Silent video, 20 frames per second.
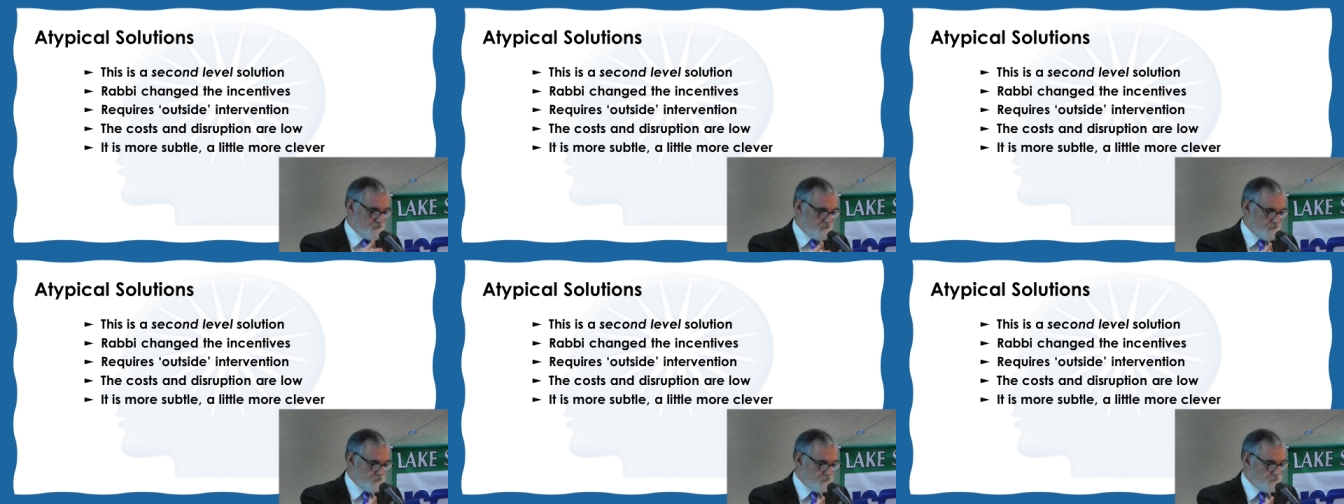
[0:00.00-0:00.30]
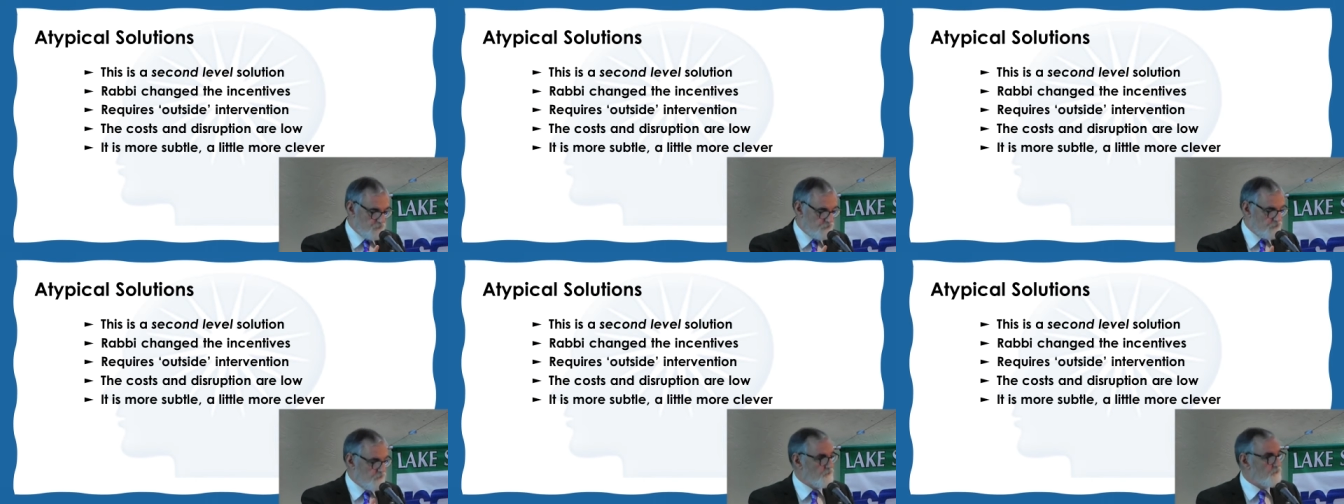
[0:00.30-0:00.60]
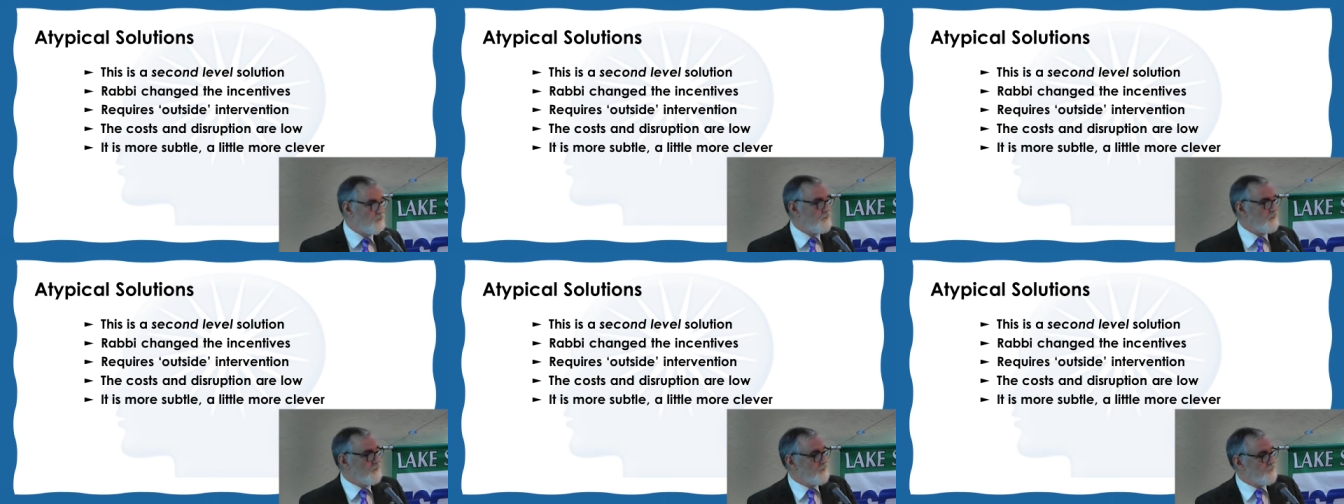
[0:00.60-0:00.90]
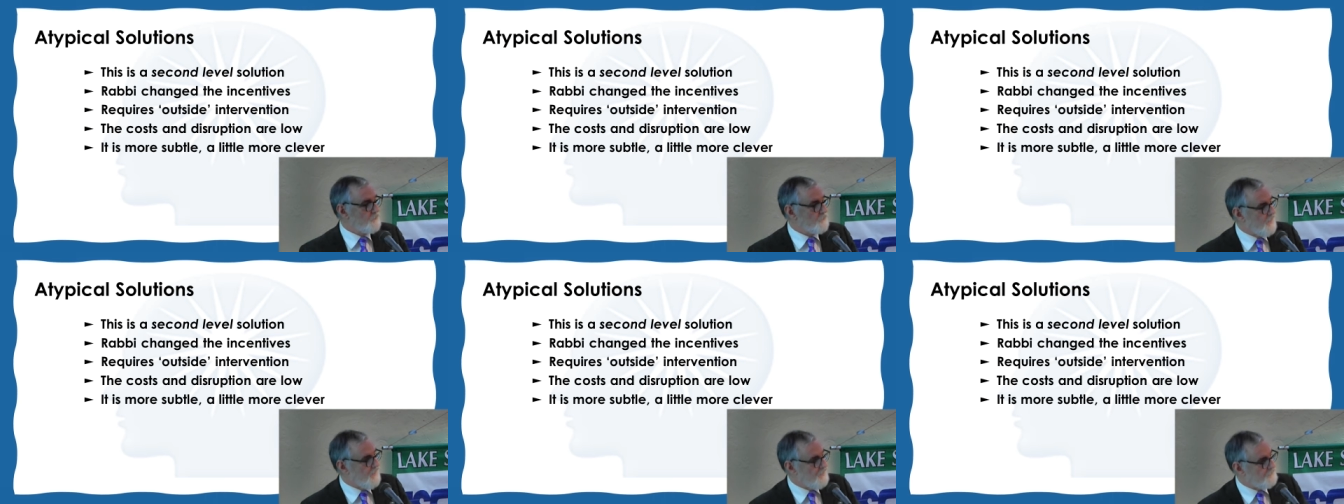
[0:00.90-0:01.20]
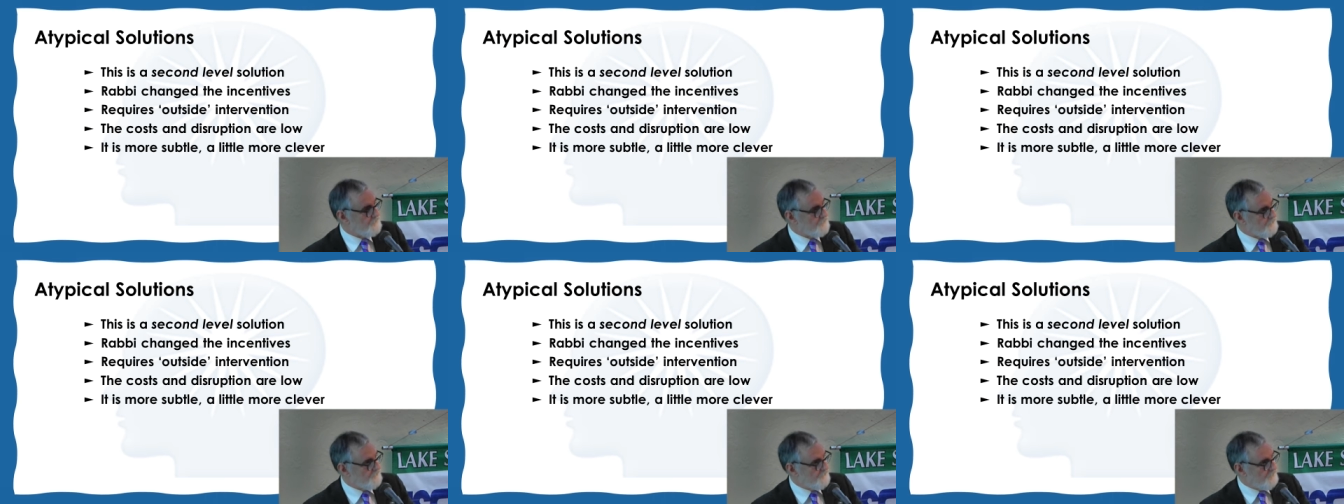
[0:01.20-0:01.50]
solution
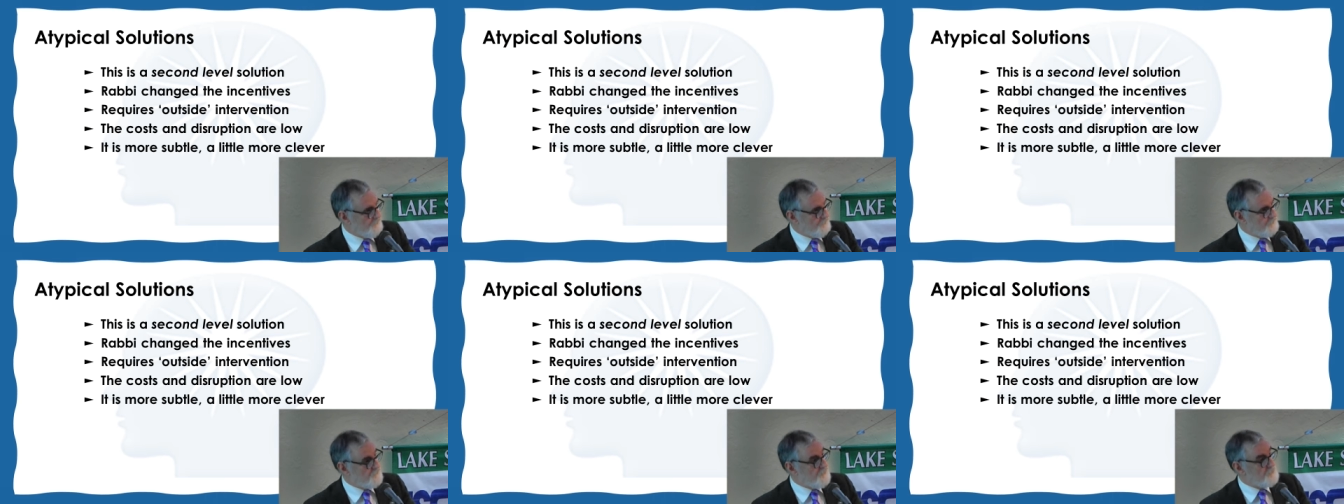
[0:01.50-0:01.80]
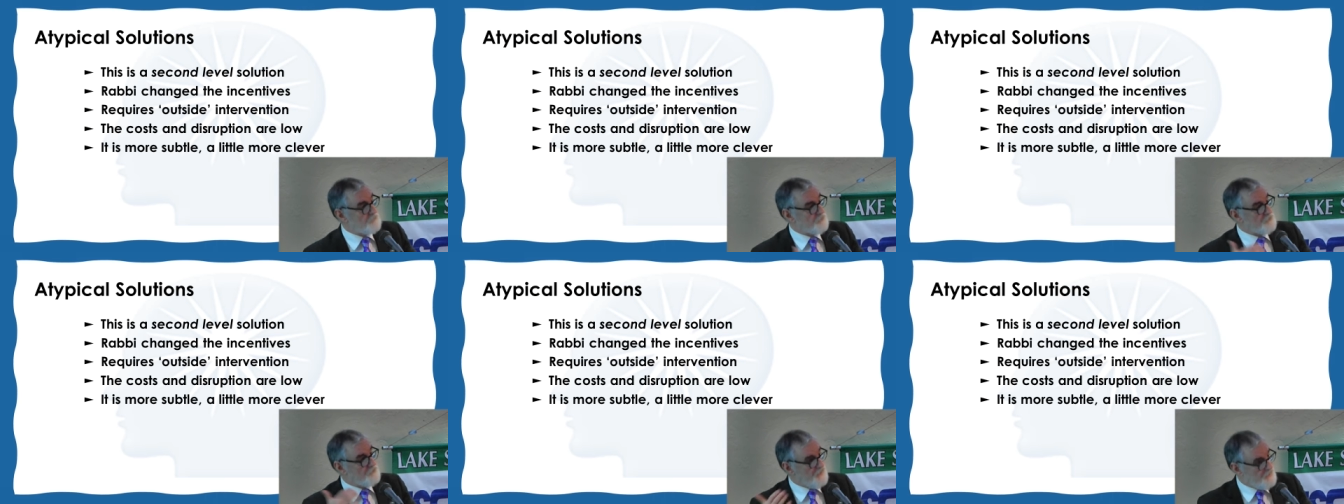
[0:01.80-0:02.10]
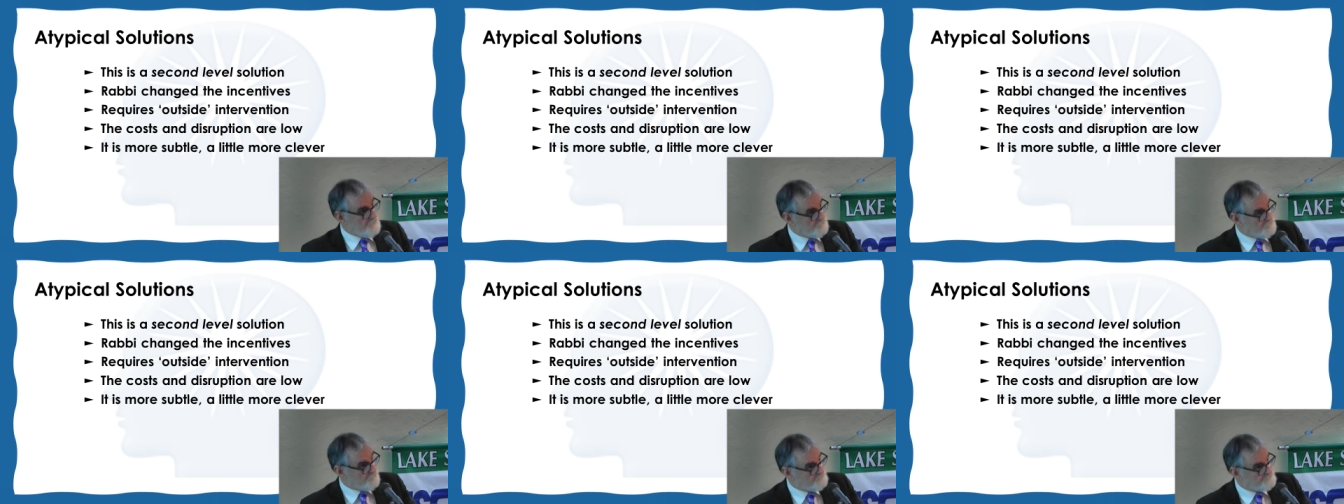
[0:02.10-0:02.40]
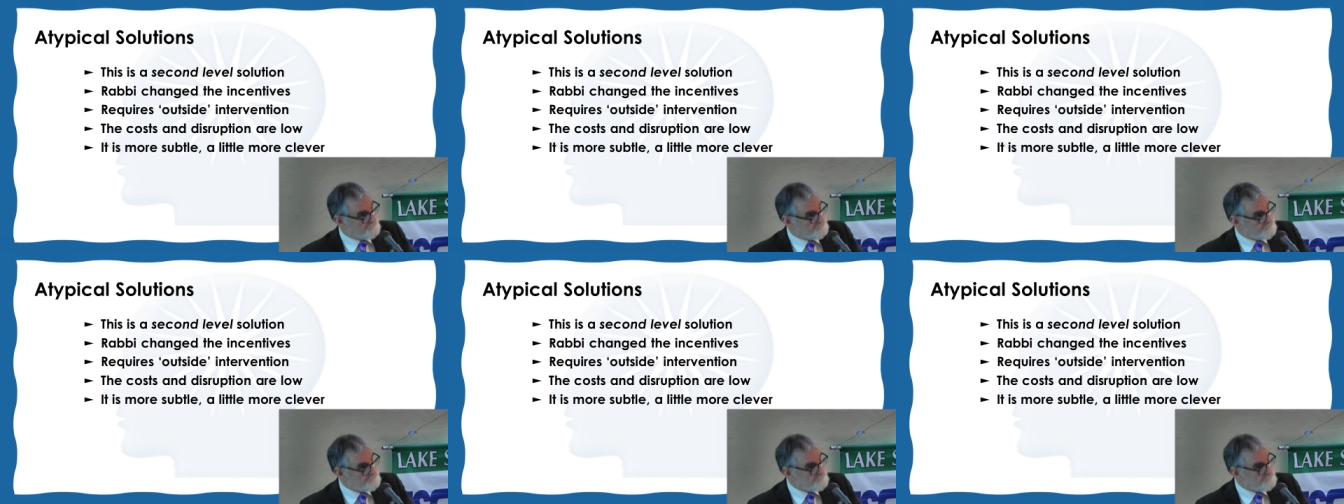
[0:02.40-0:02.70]
rather than a temper tantrum.